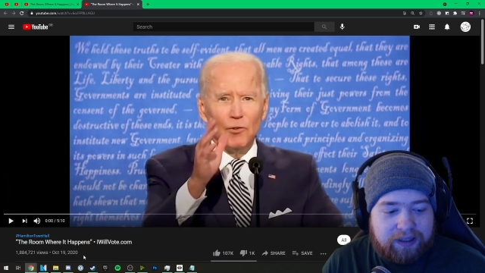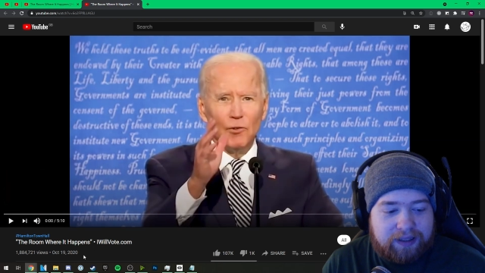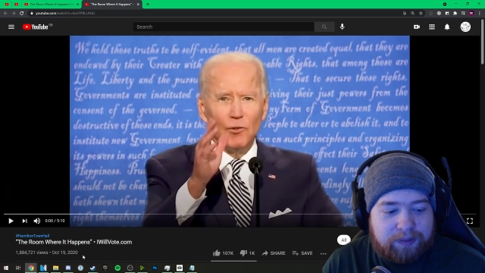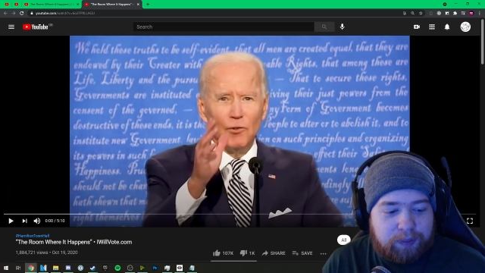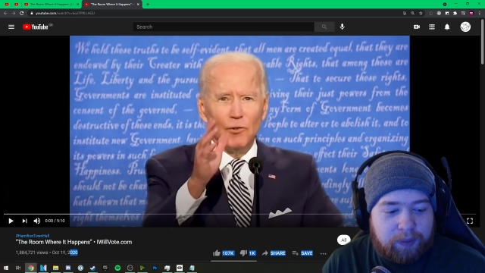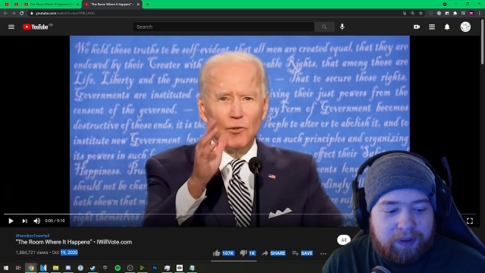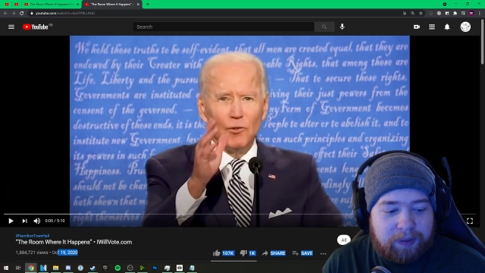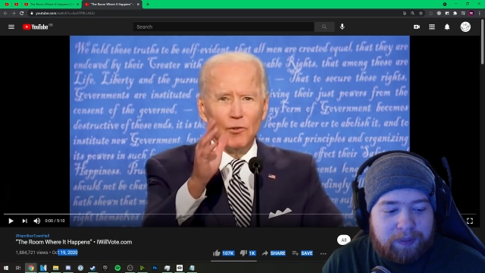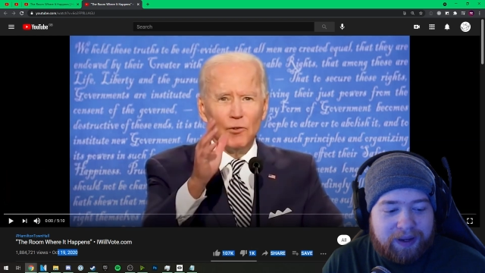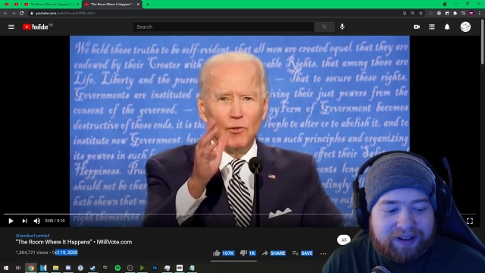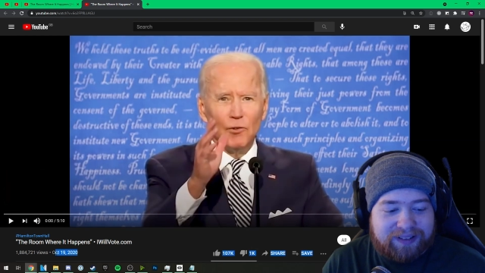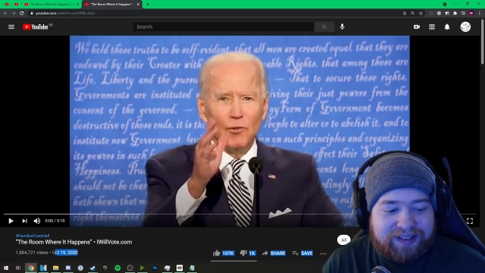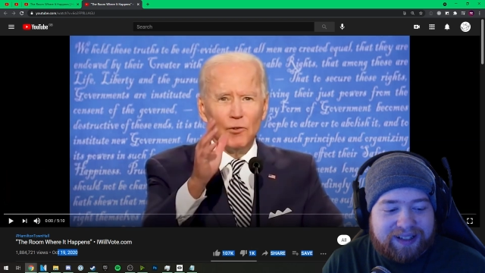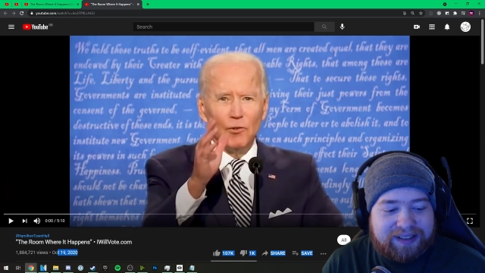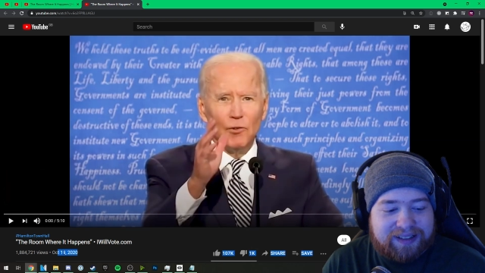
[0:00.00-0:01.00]
Speaker 1: it's probably a bit
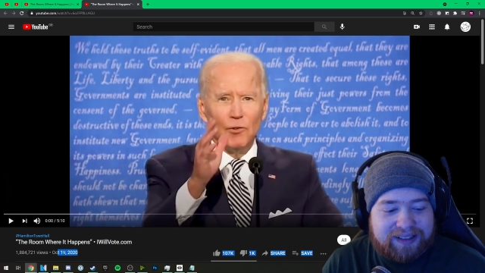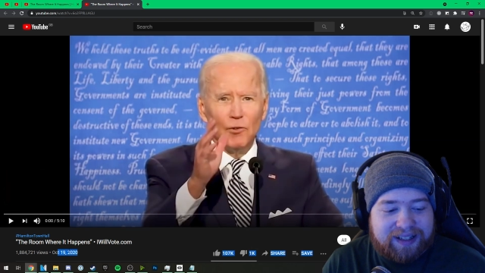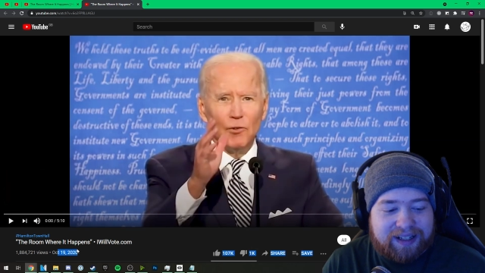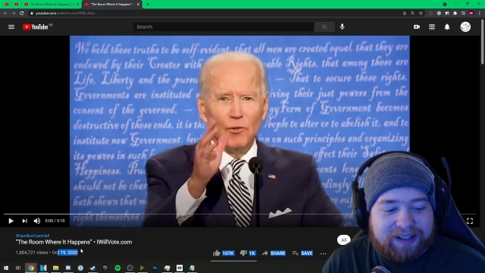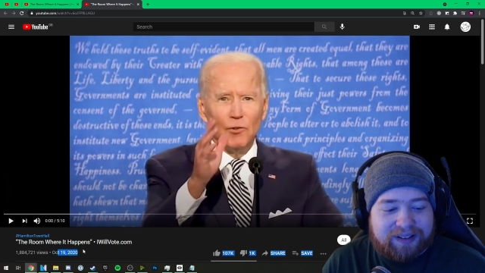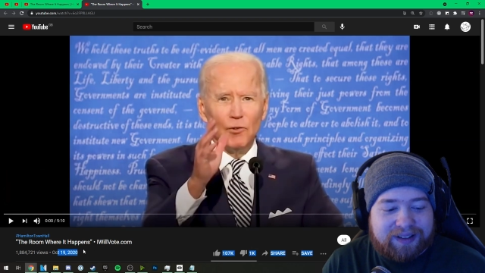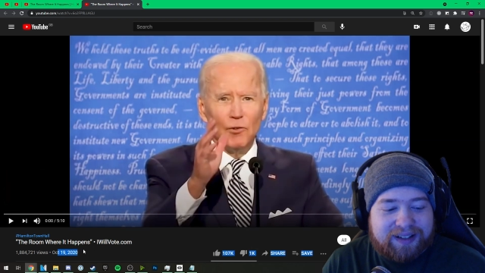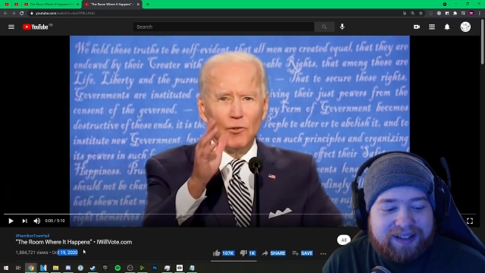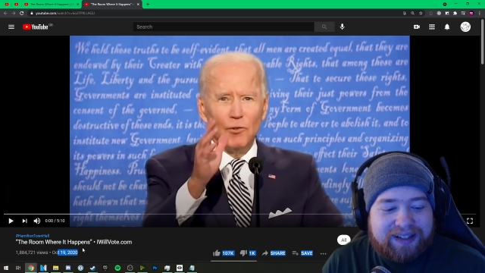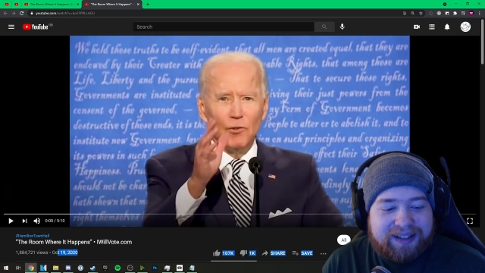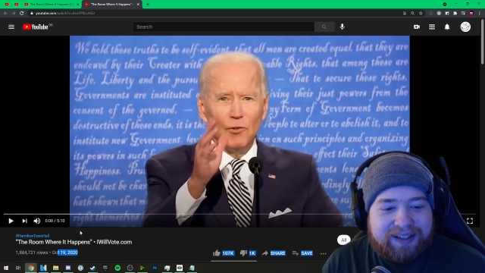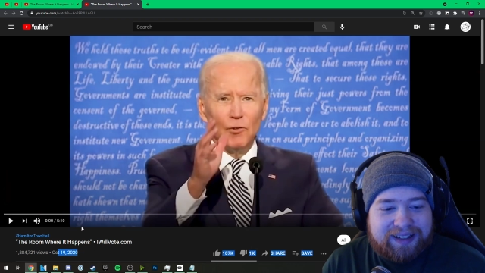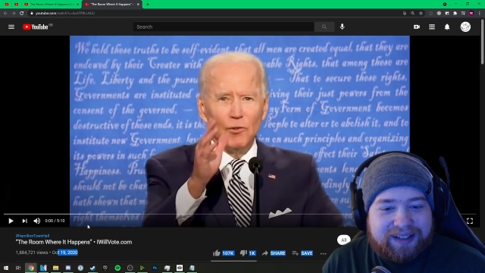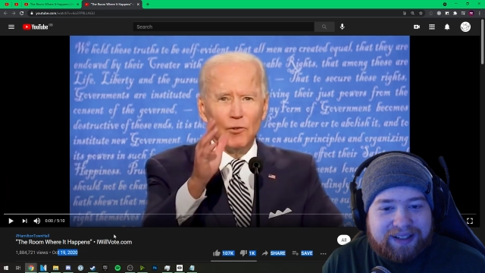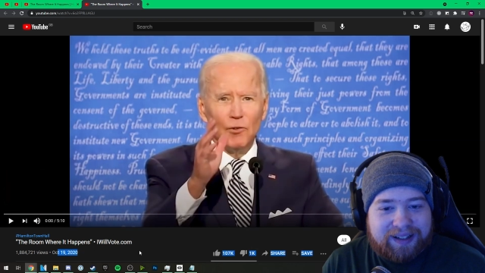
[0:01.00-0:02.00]
outdated now.
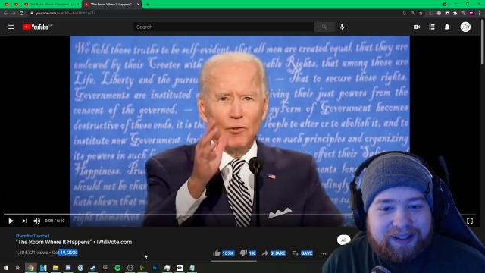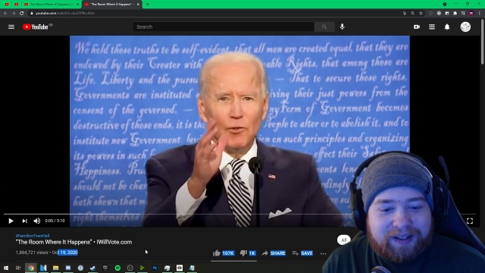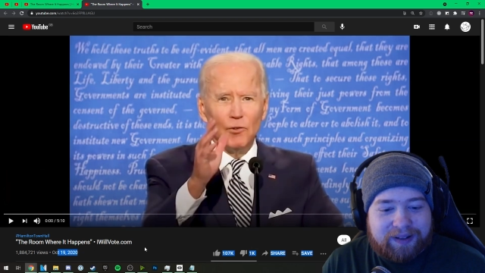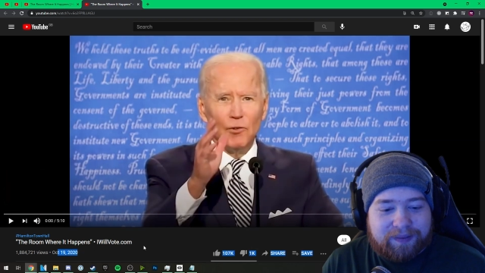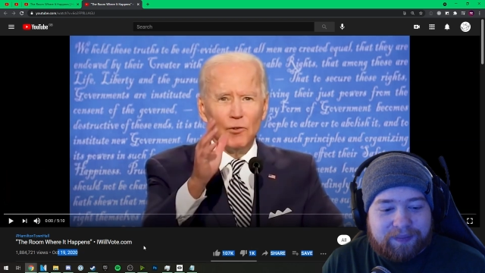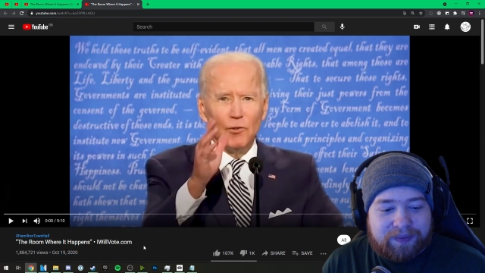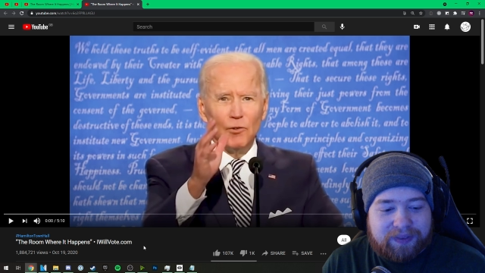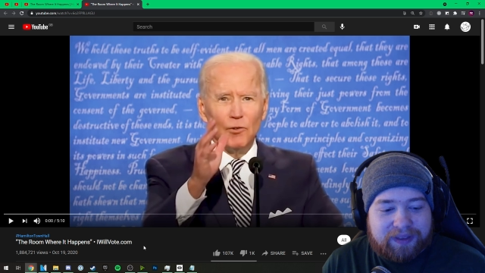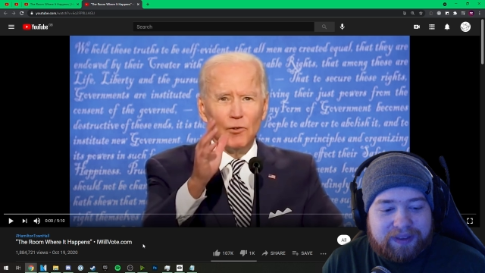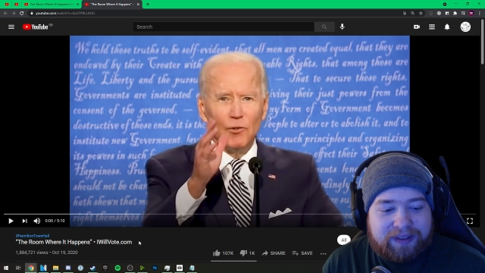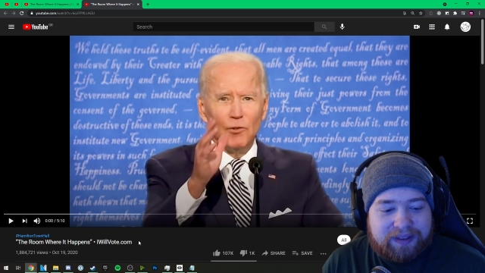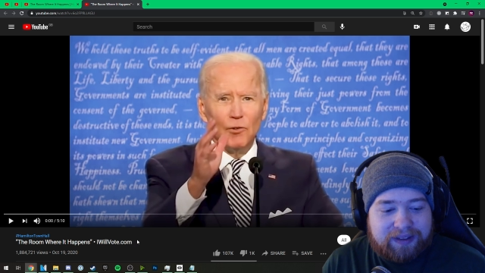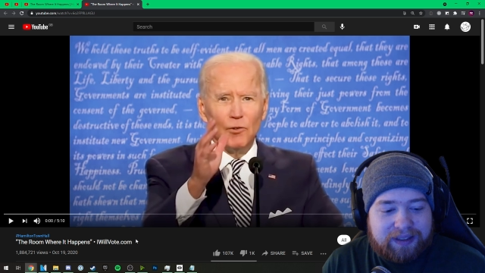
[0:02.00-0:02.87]
Um,